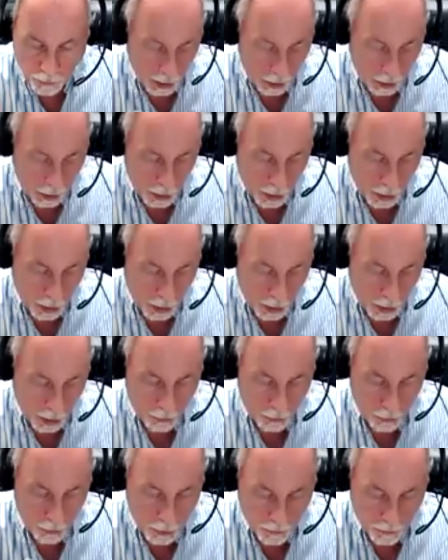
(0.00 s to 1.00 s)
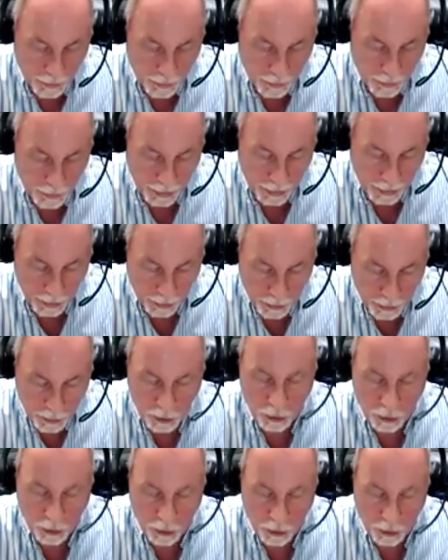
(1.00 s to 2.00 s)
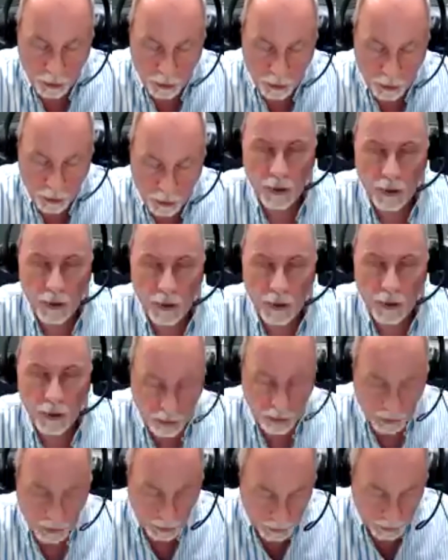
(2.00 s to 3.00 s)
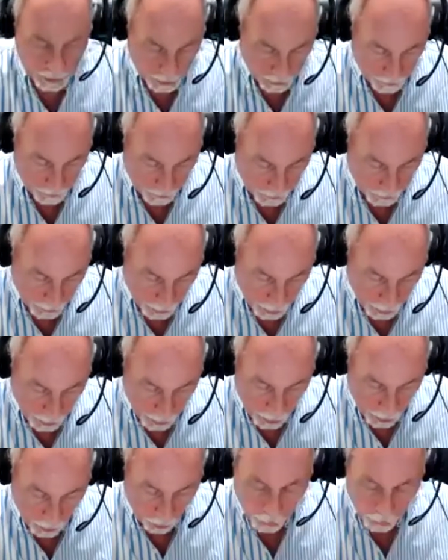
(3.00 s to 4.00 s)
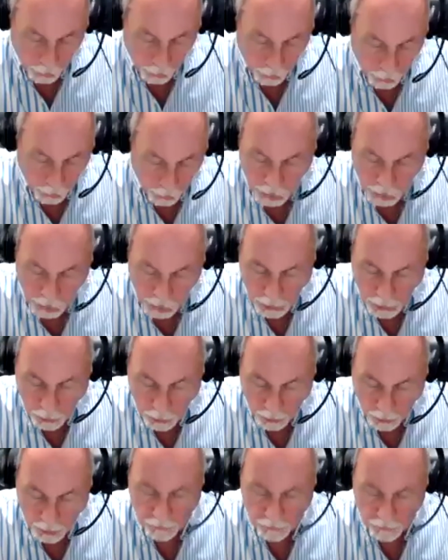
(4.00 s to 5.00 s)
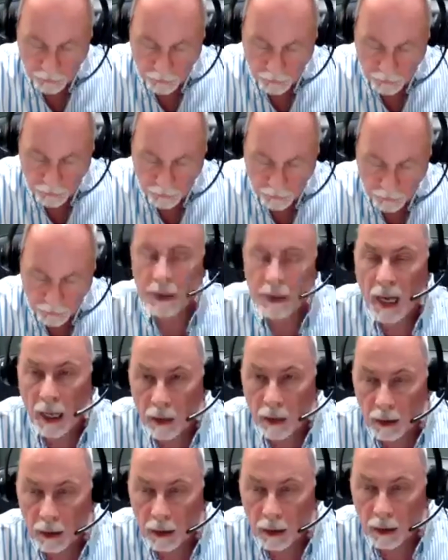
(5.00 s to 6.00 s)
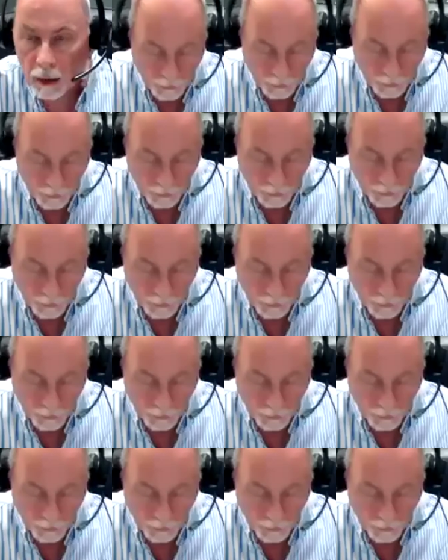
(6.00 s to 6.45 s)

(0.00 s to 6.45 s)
Pilate to carry off their demands to crucify Jesus. When Pilate learned that Jesus was from Galilee,